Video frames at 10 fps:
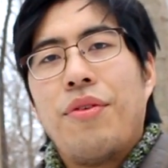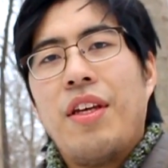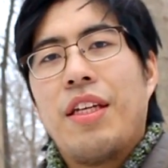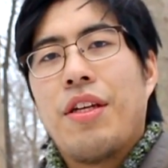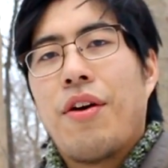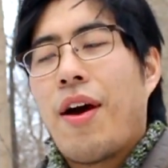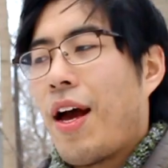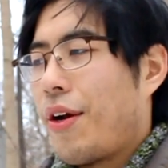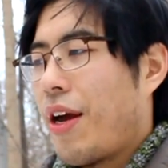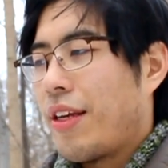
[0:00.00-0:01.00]
need to know
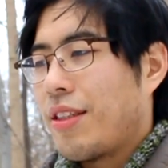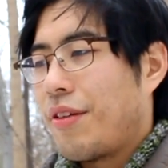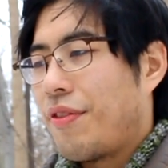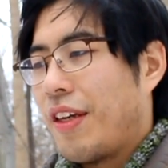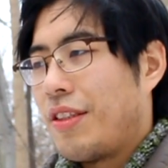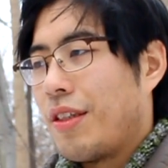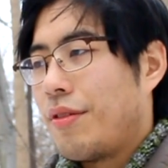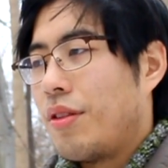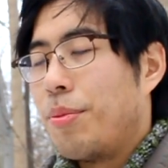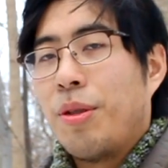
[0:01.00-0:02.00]
how to identify
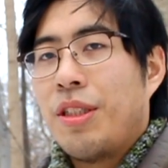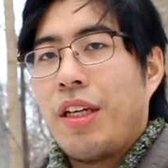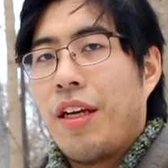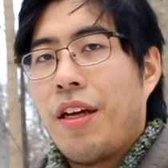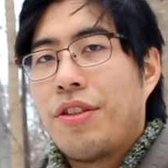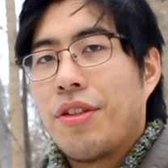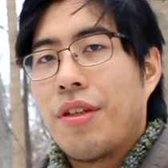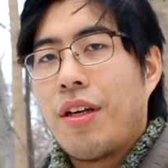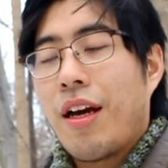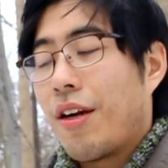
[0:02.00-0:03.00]
stuff to appreciate nature.
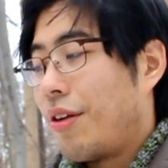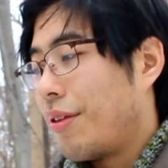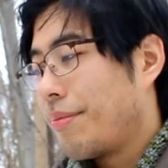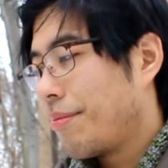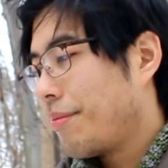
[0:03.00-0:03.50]
Not at all.